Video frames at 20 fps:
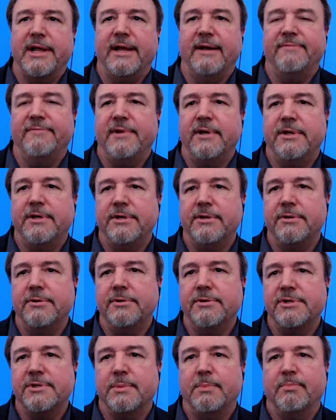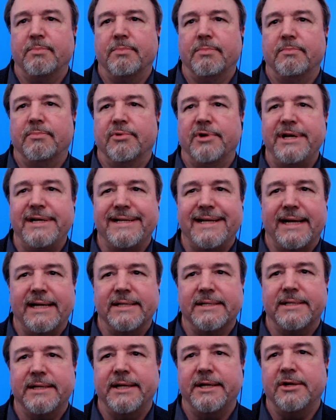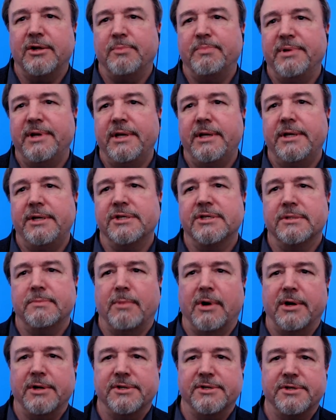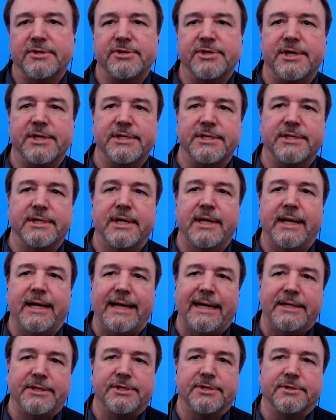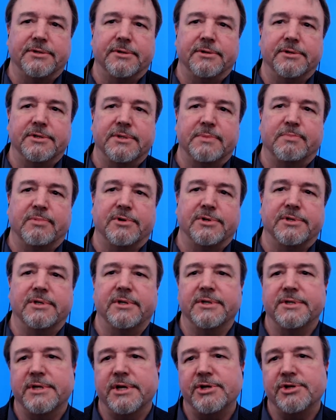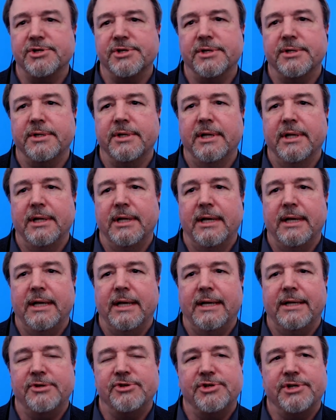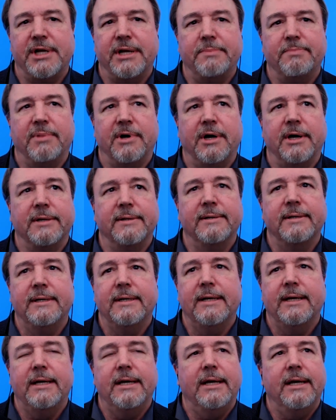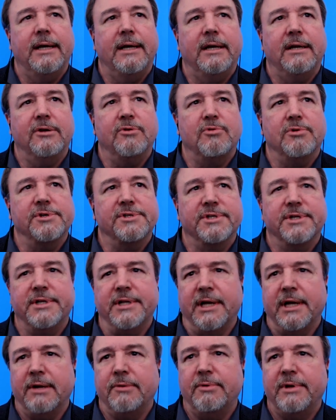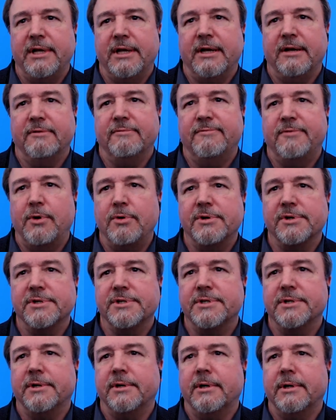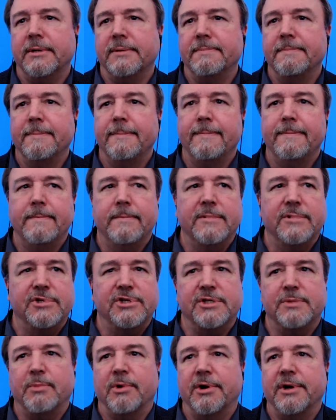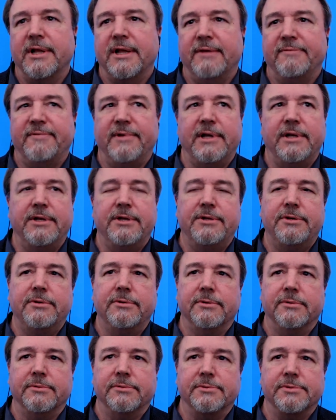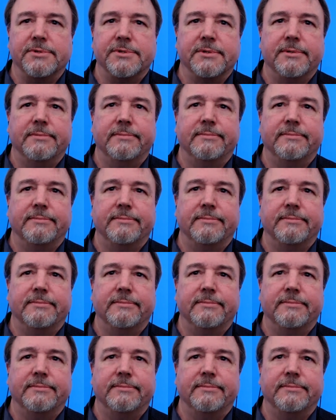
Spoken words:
FAQs, Pretext NLP, Smart Suggest Answers, personalization, and chatbot. And of course, today we have focused on SmartFAQs.